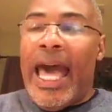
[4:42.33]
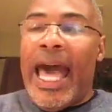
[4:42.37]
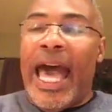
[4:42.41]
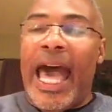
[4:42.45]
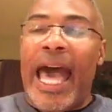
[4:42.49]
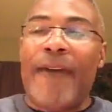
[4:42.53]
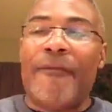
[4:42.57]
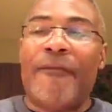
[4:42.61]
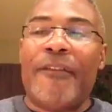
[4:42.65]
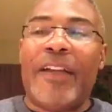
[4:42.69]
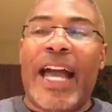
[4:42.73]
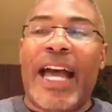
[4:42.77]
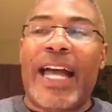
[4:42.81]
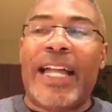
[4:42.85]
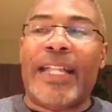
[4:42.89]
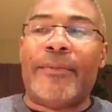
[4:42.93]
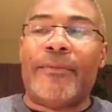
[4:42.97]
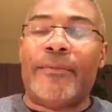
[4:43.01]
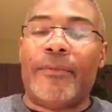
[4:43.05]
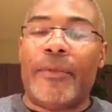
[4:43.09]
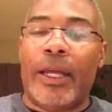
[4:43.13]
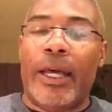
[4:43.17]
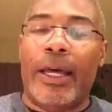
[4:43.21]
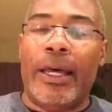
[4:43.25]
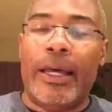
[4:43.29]
I've got
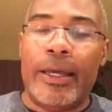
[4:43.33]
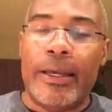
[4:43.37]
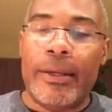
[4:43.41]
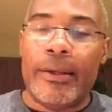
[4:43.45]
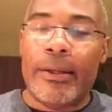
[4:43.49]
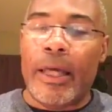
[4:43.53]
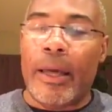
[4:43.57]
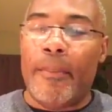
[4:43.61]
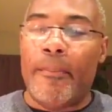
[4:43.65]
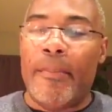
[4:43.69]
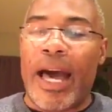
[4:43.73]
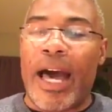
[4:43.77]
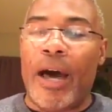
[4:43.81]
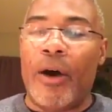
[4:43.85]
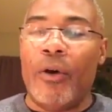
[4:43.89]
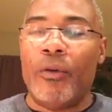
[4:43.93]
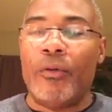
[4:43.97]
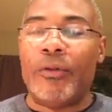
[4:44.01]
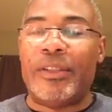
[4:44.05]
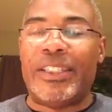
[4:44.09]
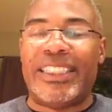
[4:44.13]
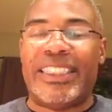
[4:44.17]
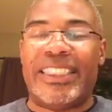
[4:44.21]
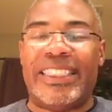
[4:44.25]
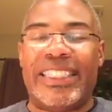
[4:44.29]

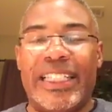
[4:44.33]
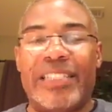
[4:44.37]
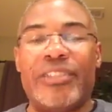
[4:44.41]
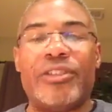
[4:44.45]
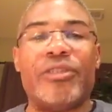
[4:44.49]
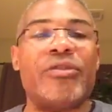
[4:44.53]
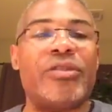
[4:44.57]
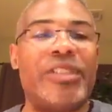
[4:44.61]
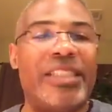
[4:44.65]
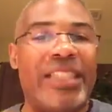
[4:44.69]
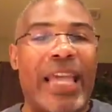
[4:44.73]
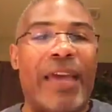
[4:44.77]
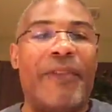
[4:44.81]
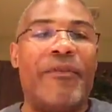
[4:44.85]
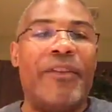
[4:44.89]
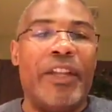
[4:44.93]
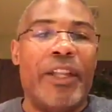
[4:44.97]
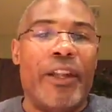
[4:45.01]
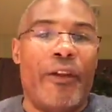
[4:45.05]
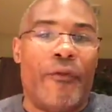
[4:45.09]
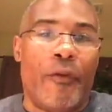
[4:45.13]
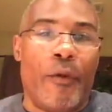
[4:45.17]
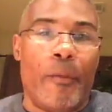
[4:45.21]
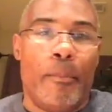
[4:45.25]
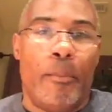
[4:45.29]
about 6 or 7
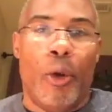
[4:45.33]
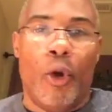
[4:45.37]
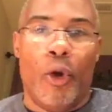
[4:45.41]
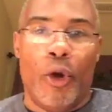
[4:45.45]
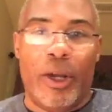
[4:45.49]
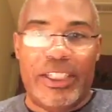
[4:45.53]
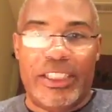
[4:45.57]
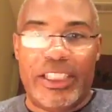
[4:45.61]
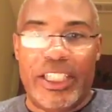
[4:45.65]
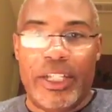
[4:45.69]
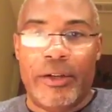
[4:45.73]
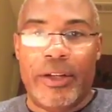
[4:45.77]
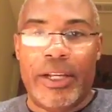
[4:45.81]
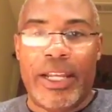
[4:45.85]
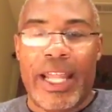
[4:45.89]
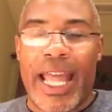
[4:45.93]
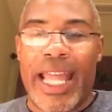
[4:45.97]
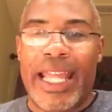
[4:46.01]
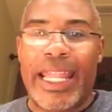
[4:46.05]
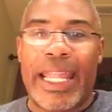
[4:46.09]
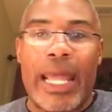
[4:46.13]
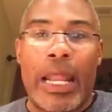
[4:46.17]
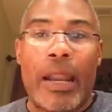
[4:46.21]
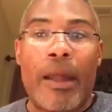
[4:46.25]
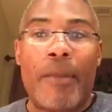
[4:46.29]
different points here
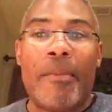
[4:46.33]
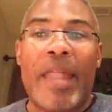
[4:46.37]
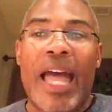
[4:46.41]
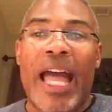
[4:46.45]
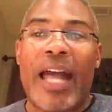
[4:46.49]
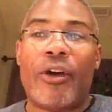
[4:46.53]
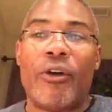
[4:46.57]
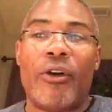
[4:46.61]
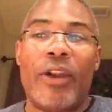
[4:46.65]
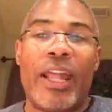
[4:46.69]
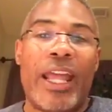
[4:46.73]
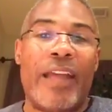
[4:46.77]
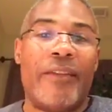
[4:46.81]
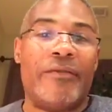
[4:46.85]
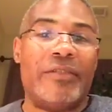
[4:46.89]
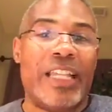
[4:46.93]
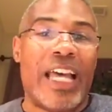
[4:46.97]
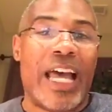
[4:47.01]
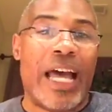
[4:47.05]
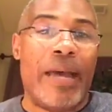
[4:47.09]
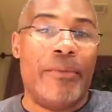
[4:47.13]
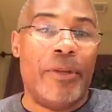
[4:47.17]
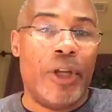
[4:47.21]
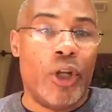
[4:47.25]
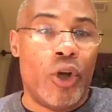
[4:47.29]
tonight, and I'm not going to have
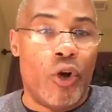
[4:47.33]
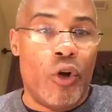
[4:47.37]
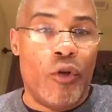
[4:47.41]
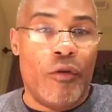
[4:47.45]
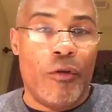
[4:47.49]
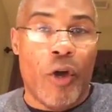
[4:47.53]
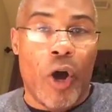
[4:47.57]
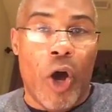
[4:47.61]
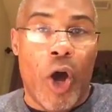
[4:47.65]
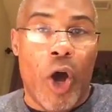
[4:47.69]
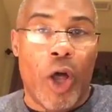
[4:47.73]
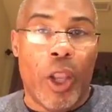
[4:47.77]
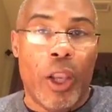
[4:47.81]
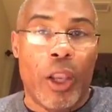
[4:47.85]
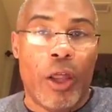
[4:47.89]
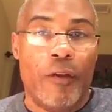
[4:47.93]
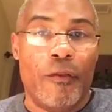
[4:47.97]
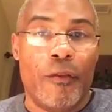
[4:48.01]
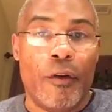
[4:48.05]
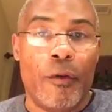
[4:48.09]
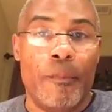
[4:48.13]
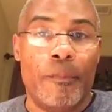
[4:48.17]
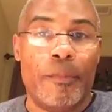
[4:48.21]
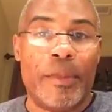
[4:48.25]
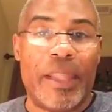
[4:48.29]
time to go over all of
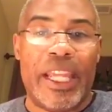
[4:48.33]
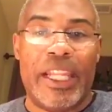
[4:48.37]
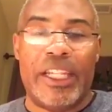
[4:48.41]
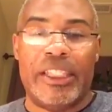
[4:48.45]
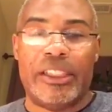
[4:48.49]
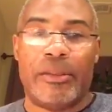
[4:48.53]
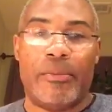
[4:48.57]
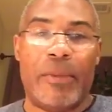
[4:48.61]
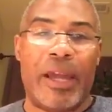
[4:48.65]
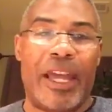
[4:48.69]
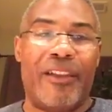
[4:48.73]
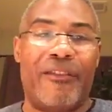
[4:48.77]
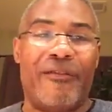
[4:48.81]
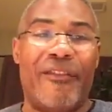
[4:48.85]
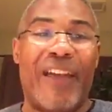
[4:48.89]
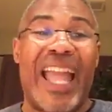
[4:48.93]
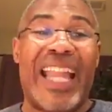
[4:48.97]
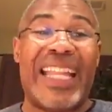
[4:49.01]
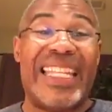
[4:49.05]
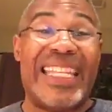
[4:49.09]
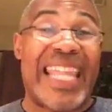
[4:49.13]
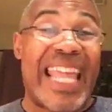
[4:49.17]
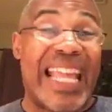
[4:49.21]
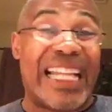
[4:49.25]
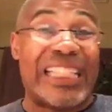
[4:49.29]
them. And as a matter of
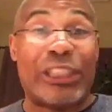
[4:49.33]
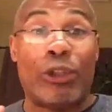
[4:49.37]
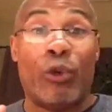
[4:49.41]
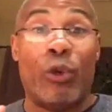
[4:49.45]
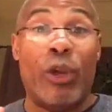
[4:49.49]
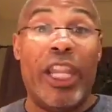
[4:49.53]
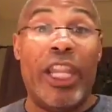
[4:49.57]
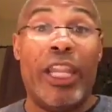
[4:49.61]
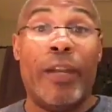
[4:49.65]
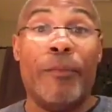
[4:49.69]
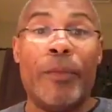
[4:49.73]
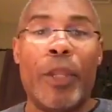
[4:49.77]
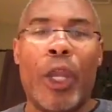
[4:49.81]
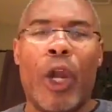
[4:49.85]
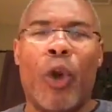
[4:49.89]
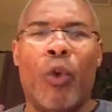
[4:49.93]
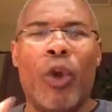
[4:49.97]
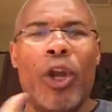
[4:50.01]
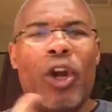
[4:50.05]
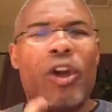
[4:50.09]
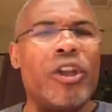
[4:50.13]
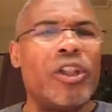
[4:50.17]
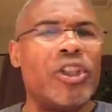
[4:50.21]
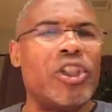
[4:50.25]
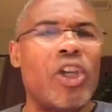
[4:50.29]
fact, next week, we're
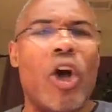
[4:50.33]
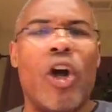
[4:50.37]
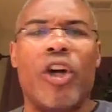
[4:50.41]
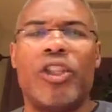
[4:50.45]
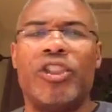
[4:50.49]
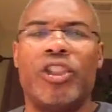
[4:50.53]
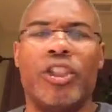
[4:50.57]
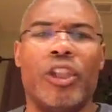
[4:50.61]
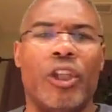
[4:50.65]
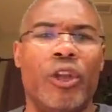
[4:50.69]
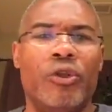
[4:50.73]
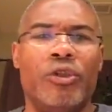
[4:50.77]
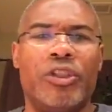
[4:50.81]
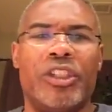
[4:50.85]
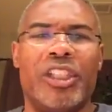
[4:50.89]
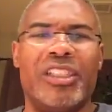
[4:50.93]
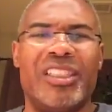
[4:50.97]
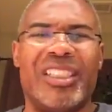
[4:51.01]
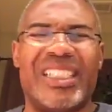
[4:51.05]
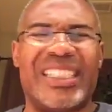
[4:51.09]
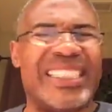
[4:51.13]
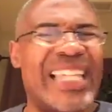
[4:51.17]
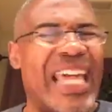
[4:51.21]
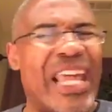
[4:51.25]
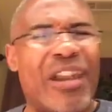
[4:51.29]
going to talk
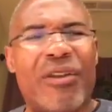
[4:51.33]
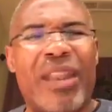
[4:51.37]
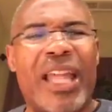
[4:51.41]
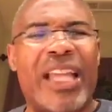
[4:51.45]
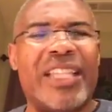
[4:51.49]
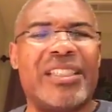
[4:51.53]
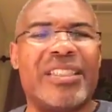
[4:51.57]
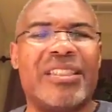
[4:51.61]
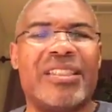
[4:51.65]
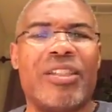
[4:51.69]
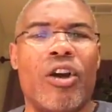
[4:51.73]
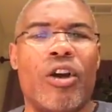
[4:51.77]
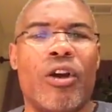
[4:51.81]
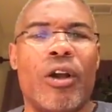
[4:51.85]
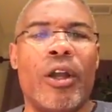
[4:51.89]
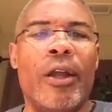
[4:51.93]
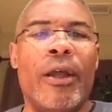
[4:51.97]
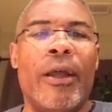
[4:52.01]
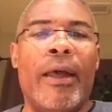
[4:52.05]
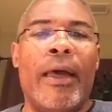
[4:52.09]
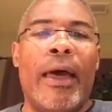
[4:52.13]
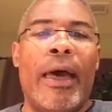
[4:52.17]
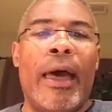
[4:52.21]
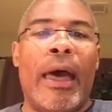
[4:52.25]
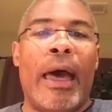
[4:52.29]
solutions, because I don't like to talk
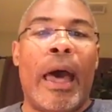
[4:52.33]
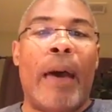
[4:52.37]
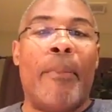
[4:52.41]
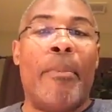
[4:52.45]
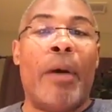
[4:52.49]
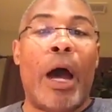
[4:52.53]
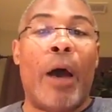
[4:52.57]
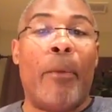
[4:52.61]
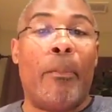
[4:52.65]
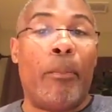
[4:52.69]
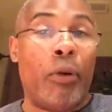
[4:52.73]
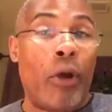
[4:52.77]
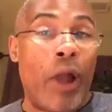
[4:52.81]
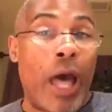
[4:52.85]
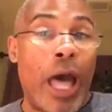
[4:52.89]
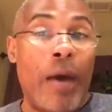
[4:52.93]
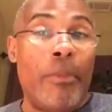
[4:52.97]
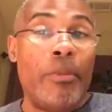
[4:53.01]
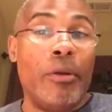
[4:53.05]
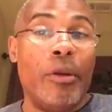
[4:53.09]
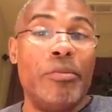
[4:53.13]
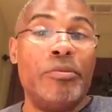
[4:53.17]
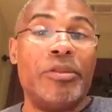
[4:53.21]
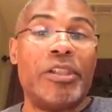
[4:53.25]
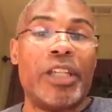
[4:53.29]
about
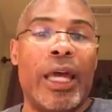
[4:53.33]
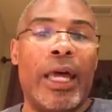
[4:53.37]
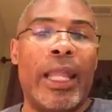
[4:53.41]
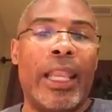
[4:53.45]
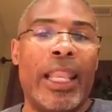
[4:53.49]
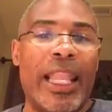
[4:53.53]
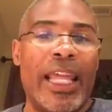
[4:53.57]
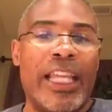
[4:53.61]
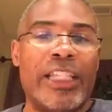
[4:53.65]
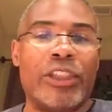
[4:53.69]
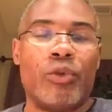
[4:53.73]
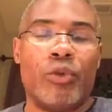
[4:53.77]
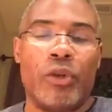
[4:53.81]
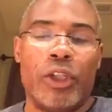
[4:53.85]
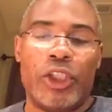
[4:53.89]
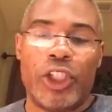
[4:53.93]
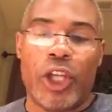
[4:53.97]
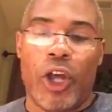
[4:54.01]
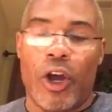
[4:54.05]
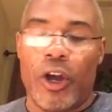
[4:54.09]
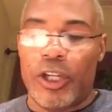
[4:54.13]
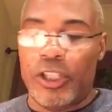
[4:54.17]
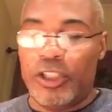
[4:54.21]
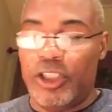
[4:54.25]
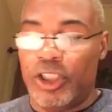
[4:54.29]
problems unless we're
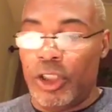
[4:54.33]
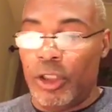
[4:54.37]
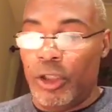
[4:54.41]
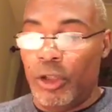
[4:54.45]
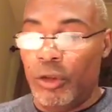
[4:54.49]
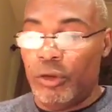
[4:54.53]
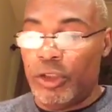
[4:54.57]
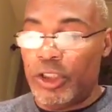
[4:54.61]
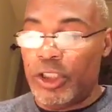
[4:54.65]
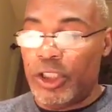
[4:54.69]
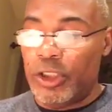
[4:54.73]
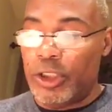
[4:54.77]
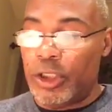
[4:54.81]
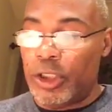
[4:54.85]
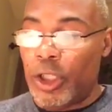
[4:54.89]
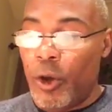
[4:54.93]
talking solutions.